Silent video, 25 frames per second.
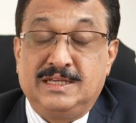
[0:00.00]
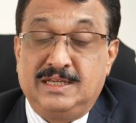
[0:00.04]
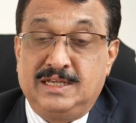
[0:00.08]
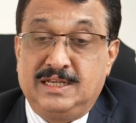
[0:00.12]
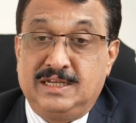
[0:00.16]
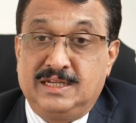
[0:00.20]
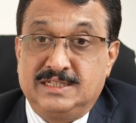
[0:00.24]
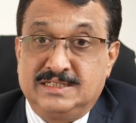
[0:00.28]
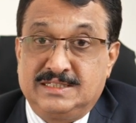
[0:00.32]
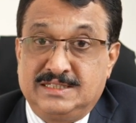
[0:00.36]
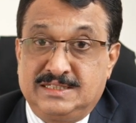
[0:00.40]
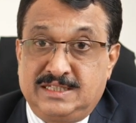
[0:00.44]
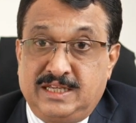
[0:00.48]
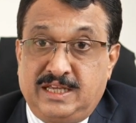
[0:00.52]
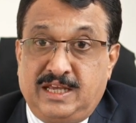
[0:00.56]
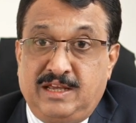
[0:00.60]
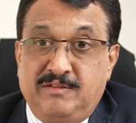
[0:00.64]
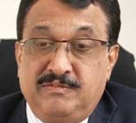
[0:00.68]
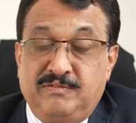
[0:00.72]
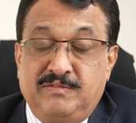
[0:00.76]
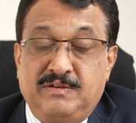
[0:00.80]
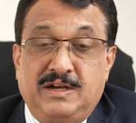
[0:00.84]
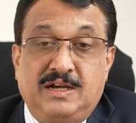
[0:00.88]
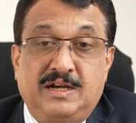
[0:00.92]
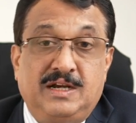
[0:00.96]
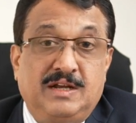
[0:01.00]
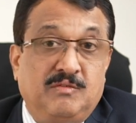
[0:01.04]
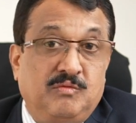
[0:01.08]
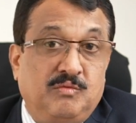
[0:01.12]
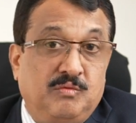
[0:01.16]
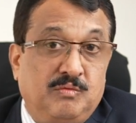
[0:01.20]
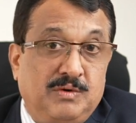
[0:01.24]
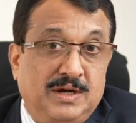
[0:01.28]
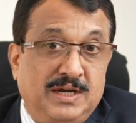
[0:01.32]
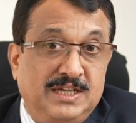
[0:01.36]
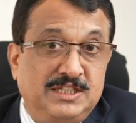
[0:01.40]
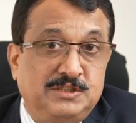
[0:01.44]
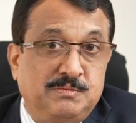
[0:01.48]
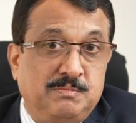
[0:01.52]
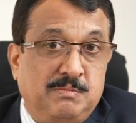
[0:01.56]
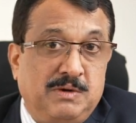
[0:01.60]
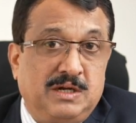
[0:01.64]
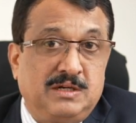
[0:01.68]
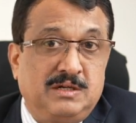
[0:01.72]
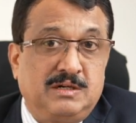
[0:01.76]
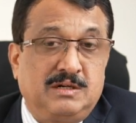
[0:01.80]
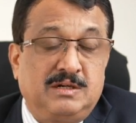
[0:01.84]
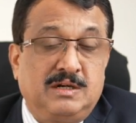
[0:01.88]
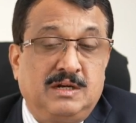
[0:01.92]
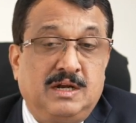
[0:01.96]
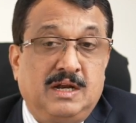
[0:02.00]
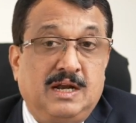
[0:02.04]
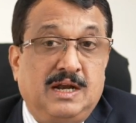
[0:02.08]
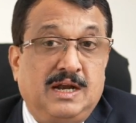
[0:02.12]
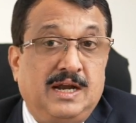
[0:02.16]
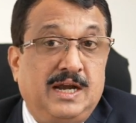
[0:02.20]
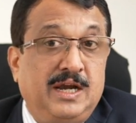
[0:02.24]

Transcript: in a safe and a wise manner,